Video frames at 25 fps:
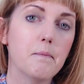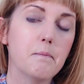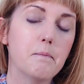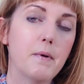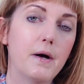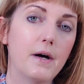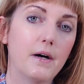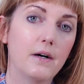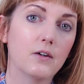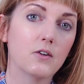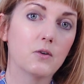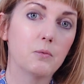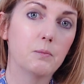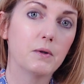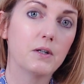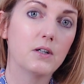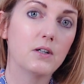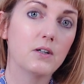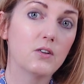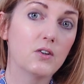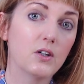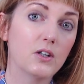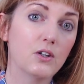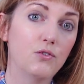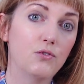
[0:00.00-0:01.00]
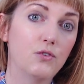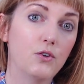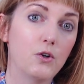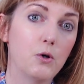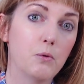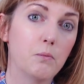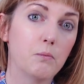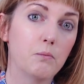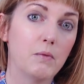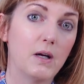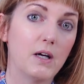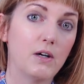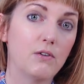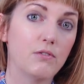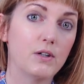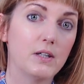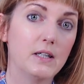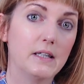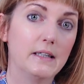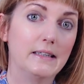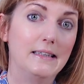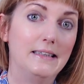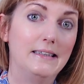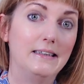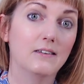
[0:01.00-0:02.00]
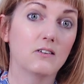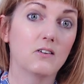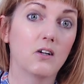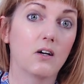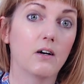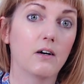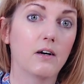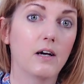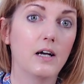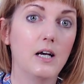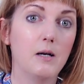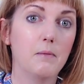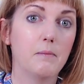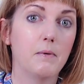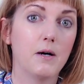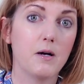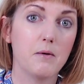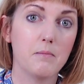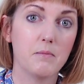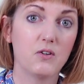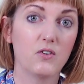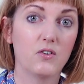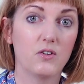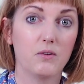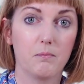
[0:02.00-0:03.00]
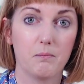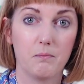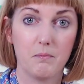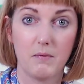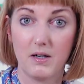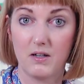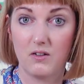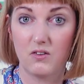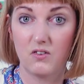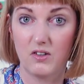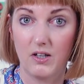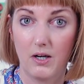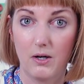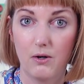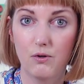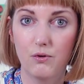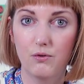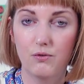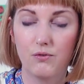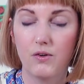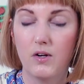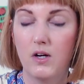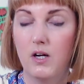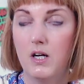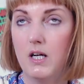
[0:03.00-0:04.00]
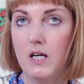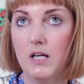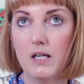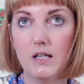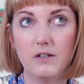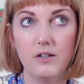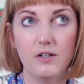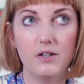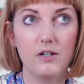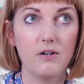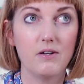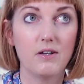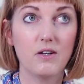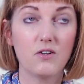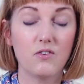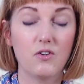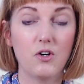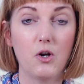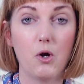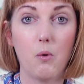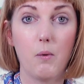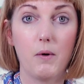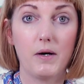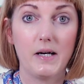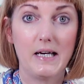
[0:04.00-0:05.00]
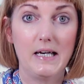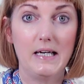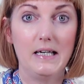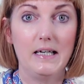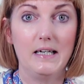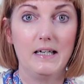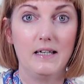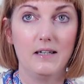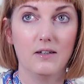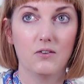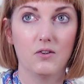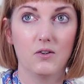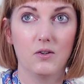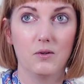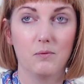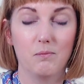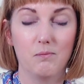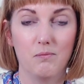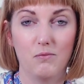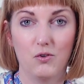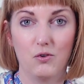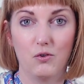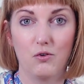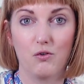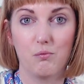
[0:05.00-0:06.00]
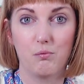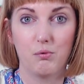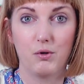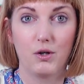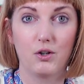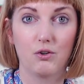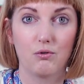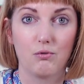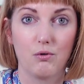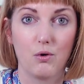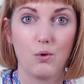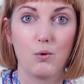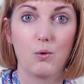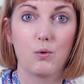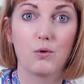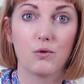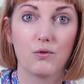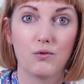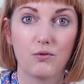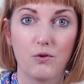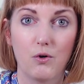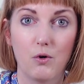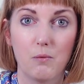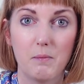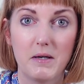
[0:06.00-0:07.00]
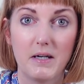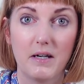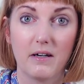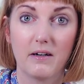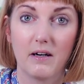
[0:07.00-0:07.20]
But because I film everything entirely by myself, you know, there's no one here to sort of press record for me.